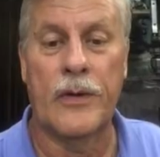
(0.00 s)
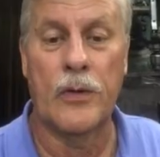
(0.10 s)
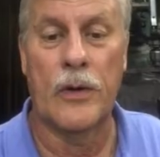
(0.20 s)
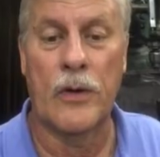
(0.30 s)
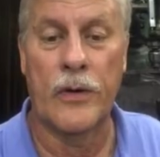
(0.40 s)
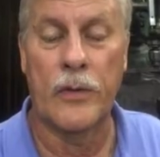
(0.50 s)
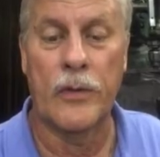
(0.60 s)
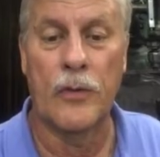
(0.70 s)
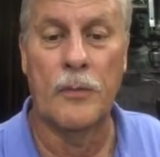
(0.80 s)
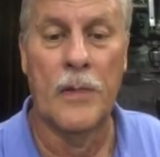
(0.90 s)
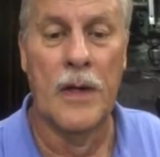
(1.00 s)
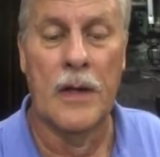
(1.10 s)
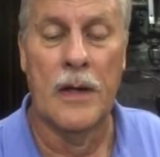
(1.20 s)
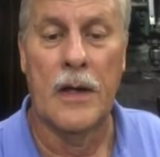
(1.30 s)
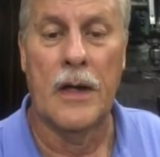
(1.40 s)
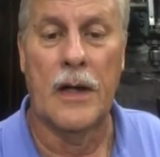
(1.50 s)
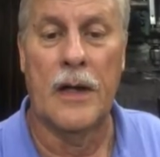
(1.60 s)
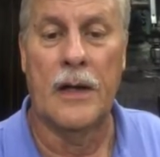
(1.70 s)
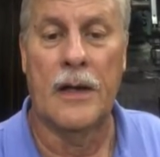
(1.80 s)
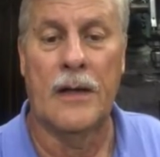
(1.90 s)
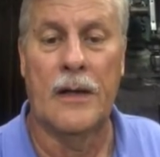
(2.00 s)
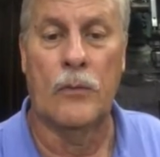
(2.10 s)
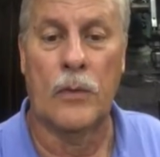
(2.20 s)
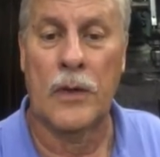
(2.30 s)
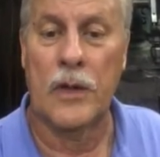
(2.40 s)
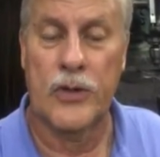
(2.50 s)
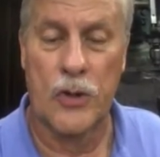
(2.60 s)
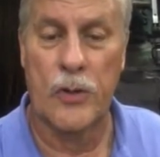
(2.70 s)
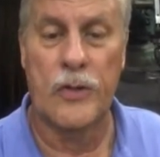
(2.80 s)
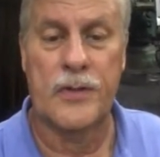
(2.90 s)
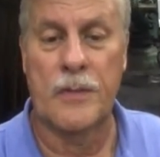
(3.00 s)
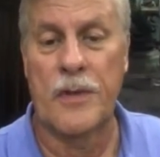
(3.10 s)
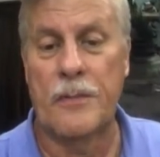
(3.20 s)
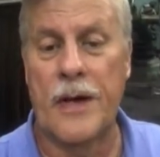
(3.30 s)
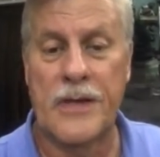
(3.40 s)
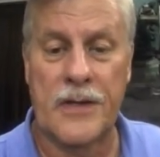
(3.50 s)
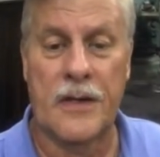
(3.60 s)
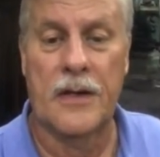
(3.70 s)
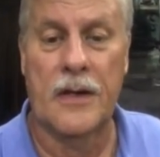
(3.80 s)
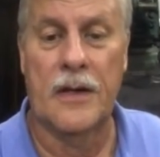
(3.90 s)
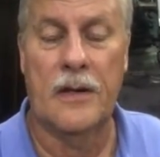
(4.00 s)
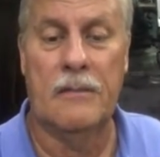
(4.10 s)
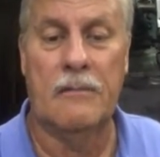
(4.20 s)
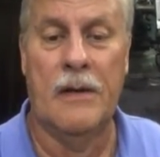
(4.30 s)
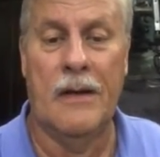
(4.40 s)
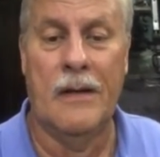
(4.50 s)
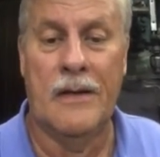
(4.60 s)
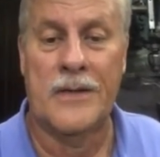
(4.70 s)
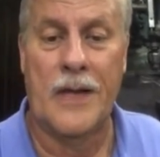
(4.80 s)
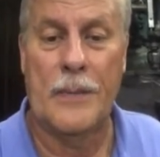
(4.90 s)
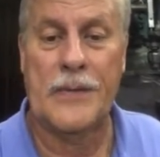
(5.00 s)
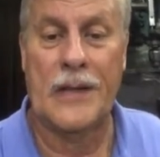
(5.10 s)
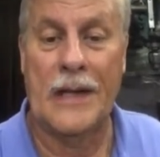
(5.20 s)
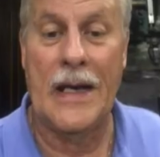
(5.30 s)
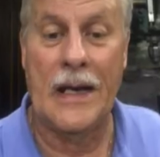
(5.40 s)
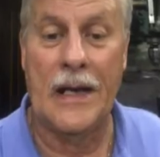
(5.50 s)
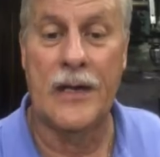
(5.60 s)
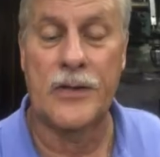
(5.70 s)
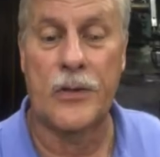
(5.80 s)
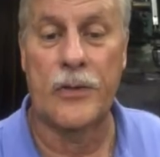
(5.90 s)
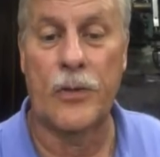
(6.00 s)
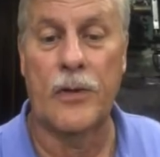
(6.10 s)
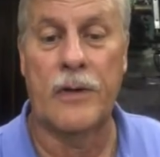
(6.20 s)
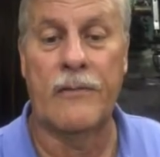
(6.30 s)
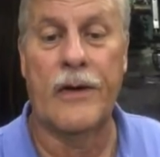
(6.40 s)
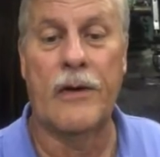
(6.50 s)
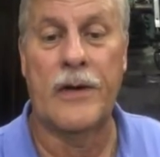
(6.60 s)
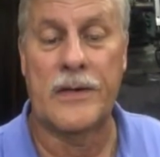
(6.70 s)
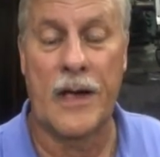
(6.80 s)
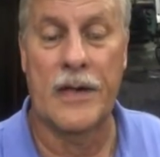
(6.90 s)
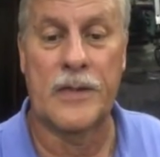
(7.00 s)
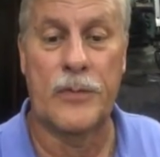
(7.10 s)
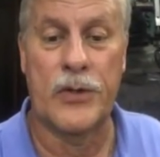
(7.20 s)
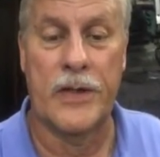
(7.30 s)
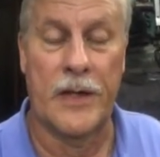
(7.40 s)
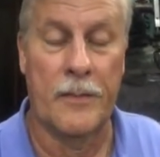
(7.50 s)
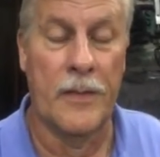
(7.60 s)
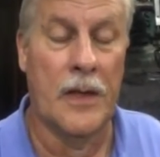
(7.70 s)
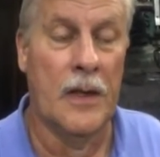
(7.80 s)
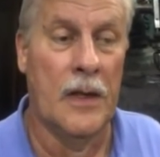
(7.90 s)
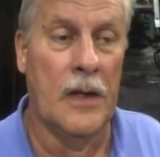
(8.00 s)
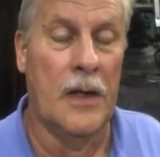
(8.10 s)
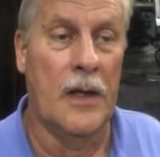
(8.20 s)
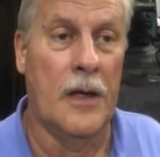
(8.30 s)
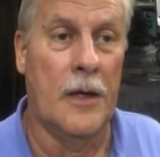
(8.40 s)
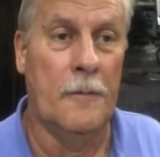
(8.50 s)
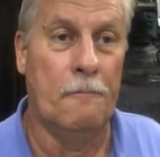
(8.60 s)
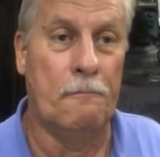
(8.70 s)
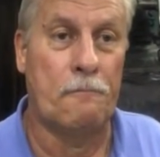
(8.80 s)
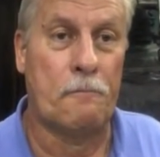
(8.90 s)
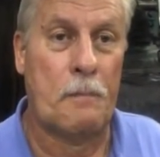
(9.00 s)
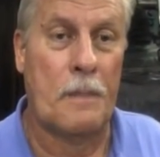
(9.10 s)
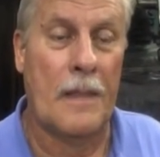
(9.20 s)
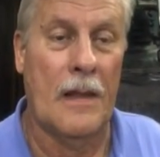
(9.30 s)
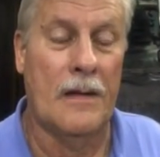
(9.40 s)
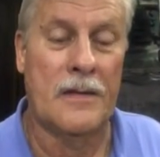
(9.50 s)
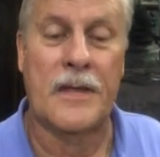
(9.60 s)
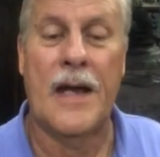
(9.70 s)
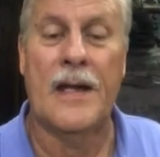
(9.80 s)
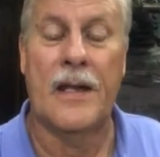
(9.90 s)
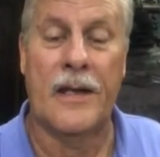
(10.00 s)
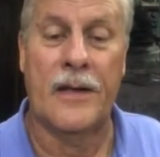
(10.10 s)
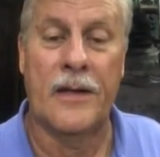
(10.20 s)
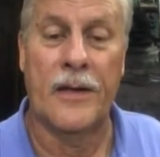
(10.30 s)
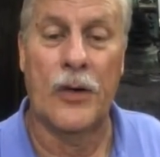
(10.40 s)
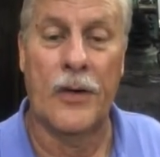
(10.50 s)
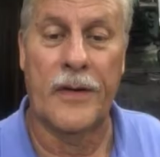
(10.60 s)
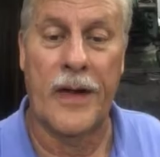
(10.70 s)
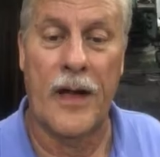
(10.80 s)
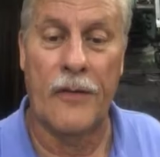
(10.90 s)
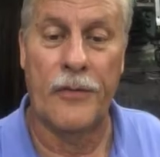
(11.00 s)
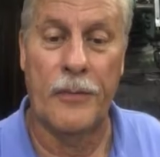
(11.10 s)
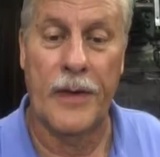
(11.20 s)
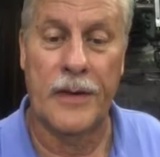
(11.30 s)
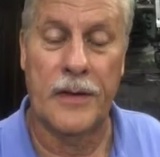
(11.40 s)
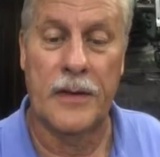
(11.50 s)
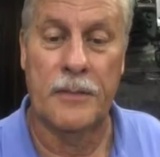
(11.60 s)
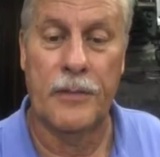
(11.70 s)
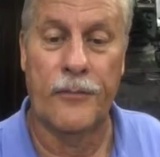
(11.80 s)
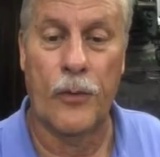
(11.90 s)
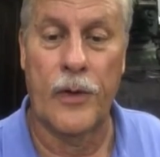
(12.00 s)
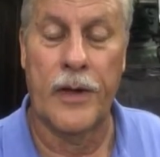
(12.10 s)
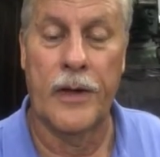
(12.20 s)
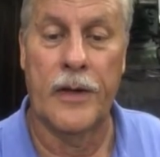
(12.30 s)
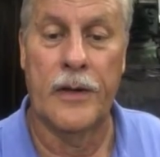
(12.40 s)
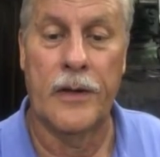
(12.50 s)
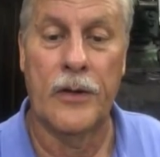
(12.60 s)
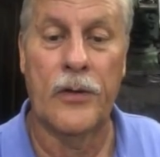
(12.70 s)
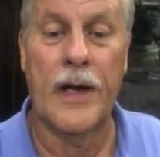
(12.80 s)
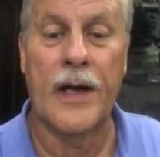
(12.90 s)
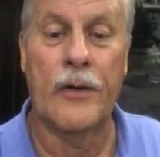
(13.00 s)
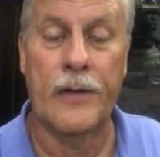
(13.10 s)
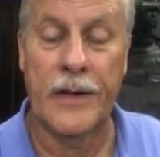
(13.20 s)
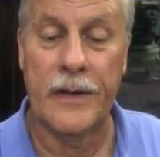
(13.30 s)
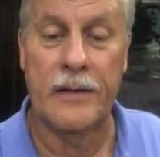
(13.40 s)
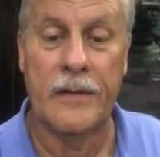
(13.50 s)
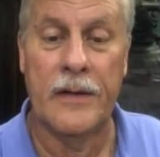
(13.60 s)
we do here on YouTube, we're going to show you some of the basic steps to take as you're doing various kinds of machining. It's kind of like learning the alphabet before you learn how to read.